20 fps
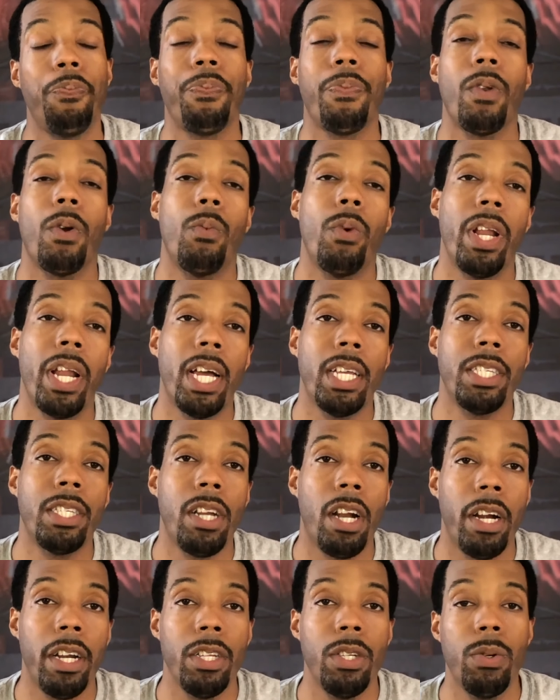when I
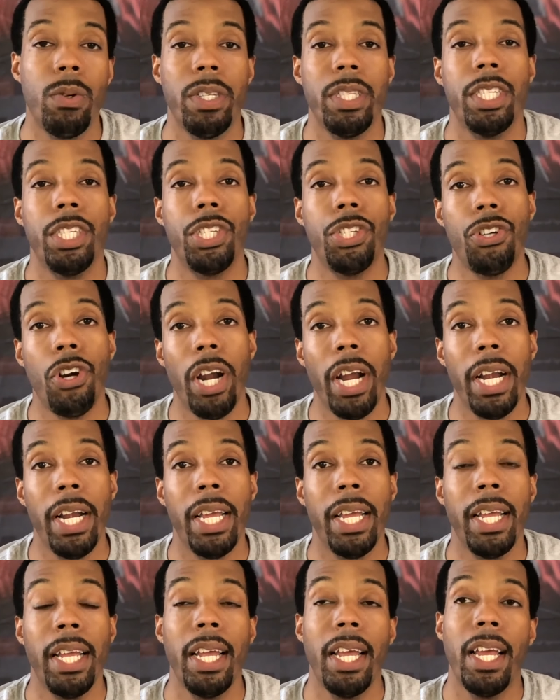started doing this
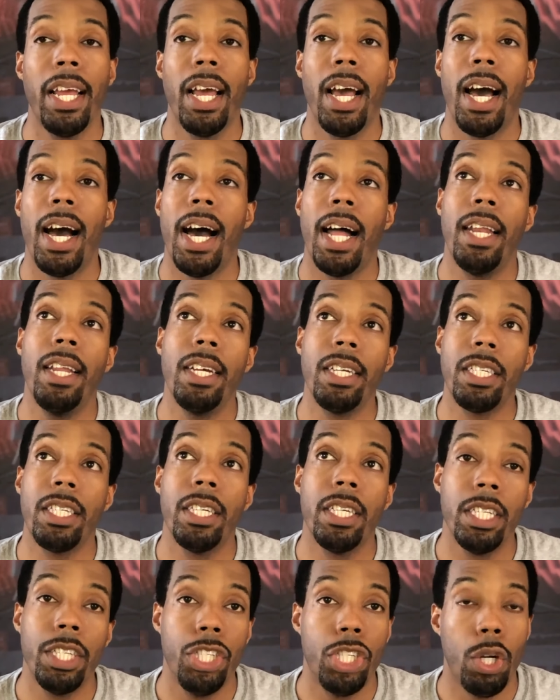training, I looked
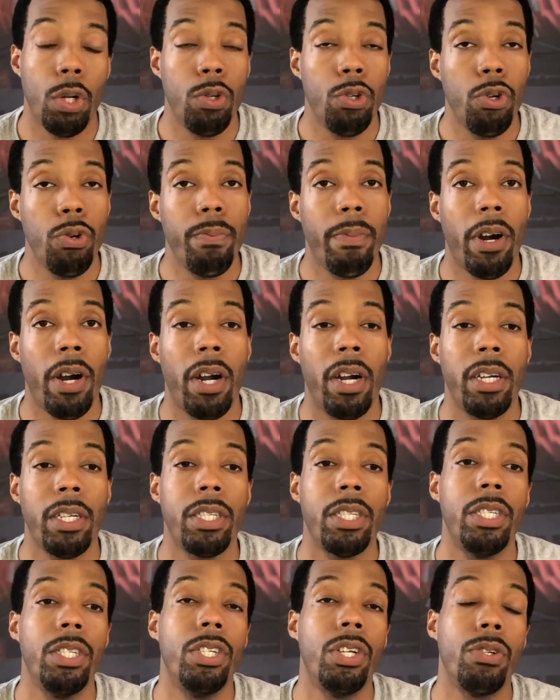to Joe
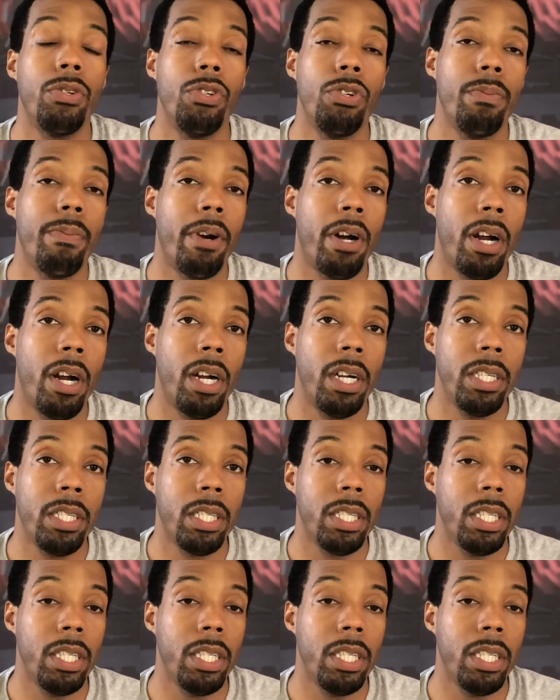Dumars. Joe Dumars